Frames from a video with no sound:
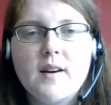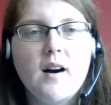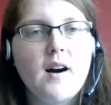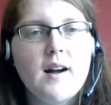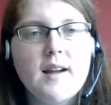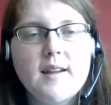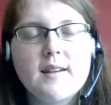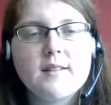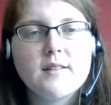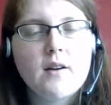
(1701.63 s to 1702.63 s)
I
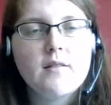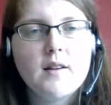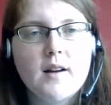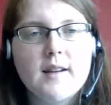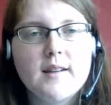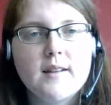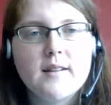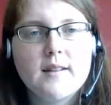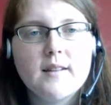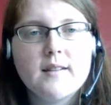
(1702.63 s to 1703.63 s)
don't like
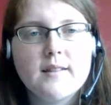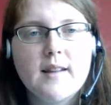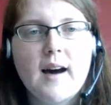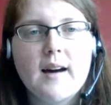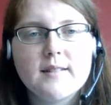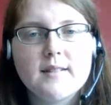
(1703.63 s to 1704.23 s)
that